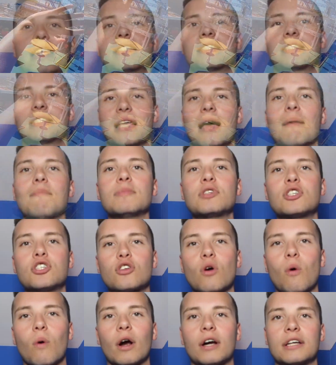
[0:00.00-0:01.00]
that some
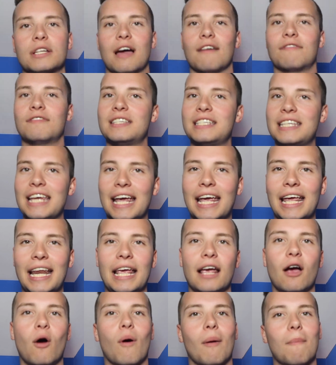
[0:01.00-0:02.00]
sort of ticketing
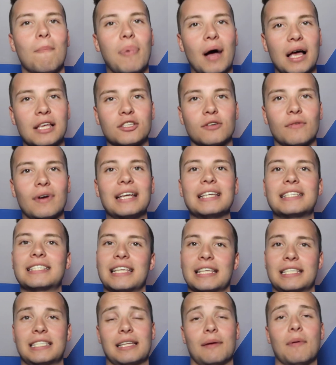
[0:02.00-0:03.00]
or buzzering
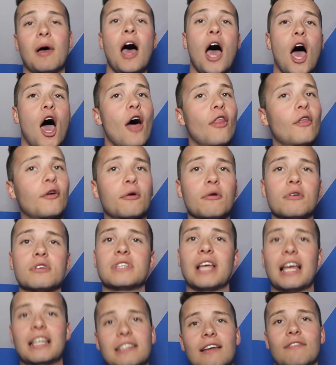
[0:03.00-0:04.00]
system, other
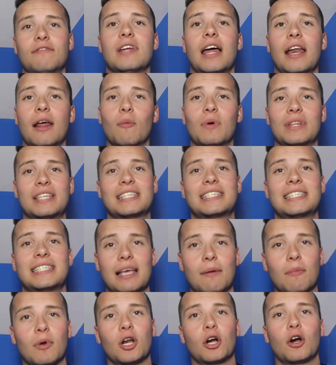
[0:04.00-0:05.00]
cruise lines have done it with
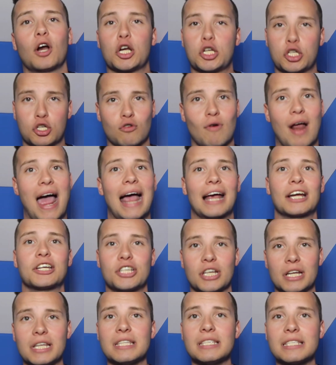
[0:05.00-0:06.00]
similar
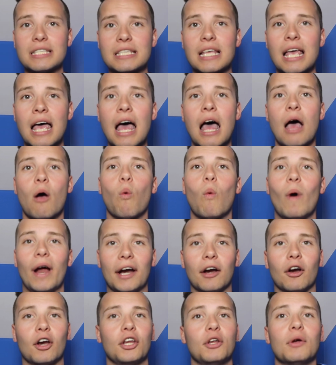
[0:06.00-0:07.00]
attractions
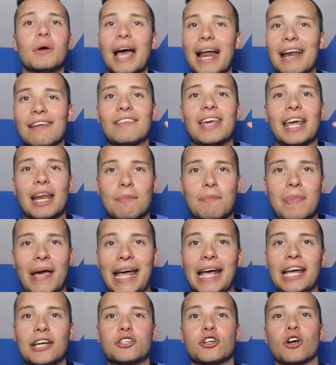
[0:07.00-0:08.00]
where you kind of get a
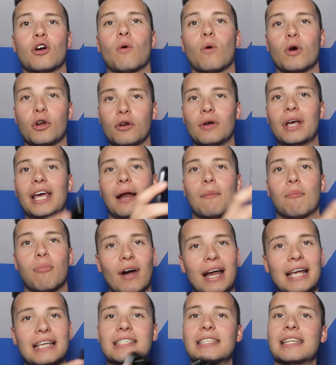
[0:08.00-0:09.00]
pager or you get a
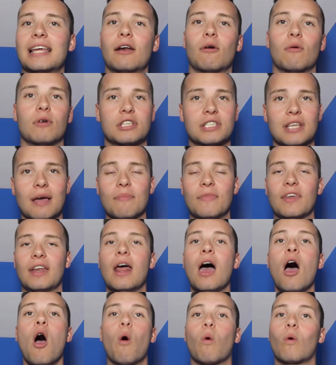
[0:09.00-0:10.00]
bracelet or
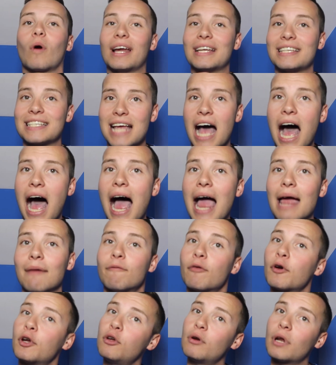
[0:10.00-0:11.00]
something or a
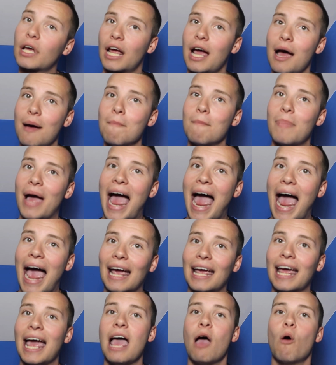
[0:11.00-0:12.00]
time for you to come
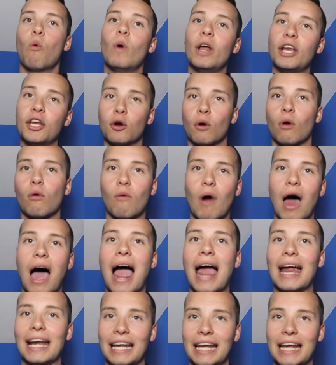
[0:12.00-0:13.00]
back when your
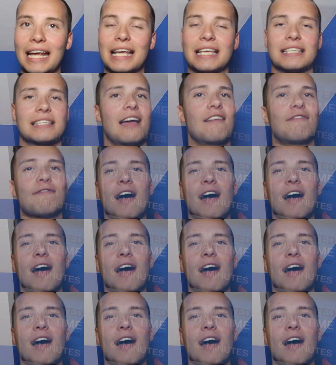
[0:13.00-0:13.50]
ride is. I